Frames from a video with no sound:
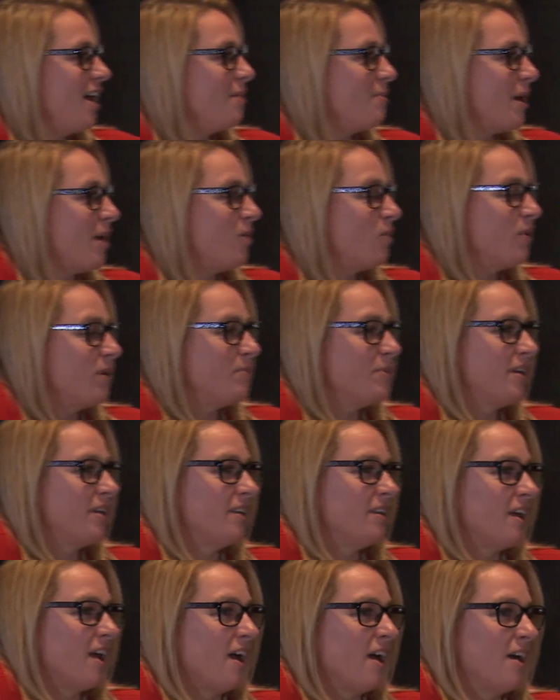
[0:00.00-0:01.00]
about
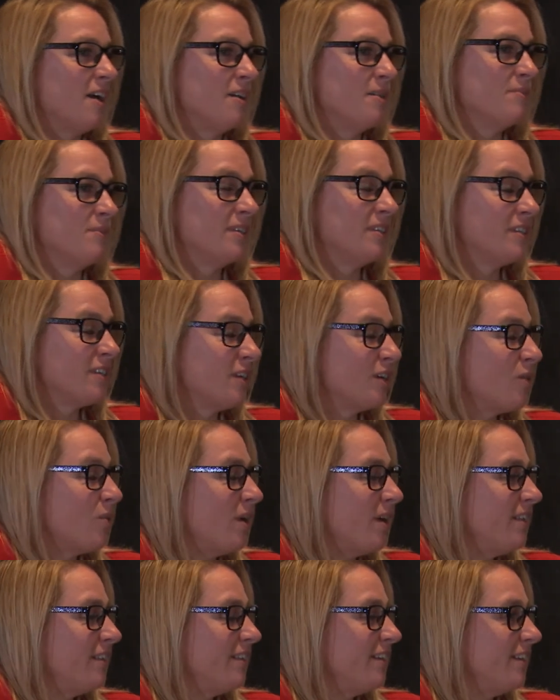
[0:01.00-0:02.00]
women's
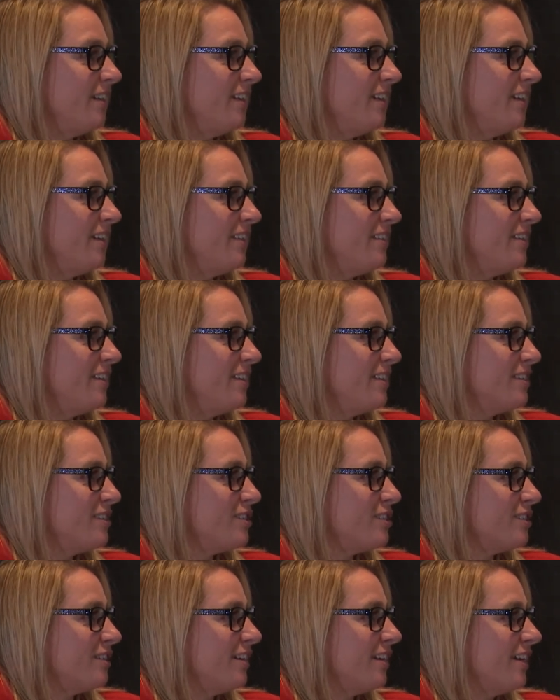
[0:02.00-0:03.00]
equality in the
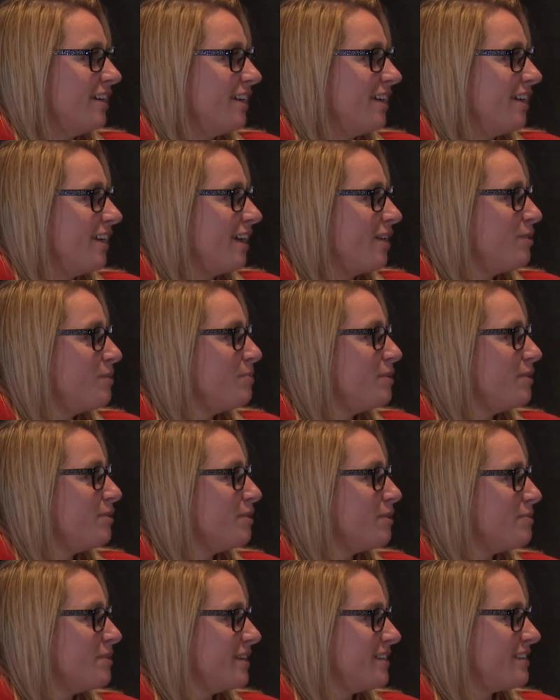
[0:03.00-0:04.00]
industry. And I would be
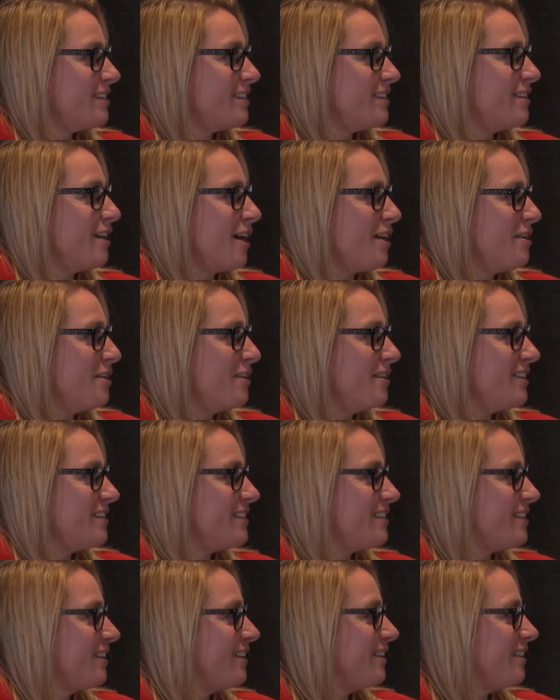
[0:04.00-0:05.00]
remiss to not
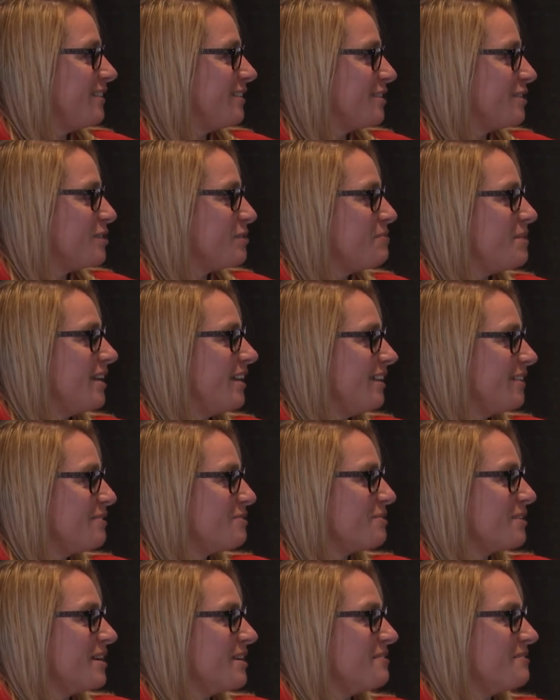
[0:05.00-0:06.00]
notice that there's me and
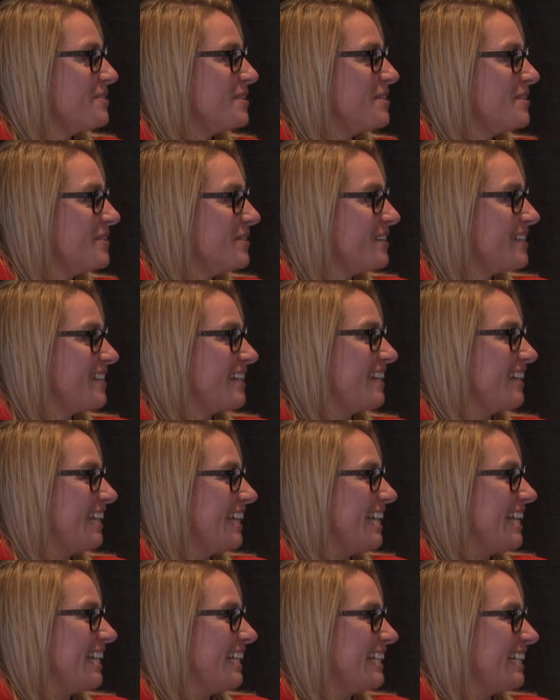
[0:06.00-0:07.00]
3 of you
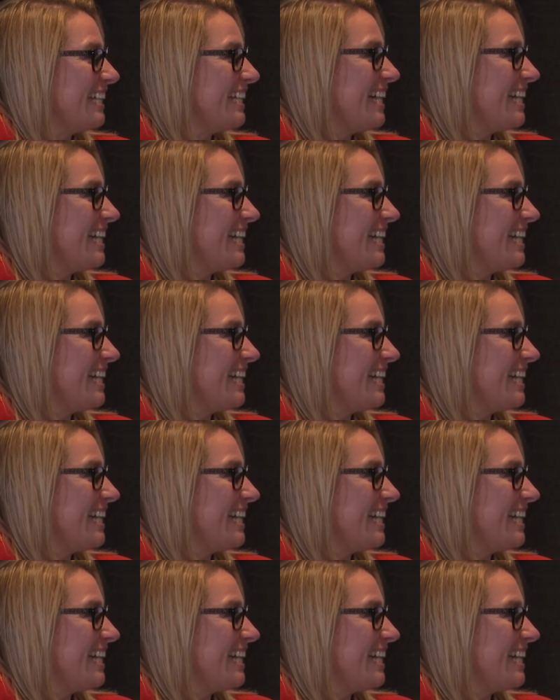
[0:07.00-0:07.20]
sitting here.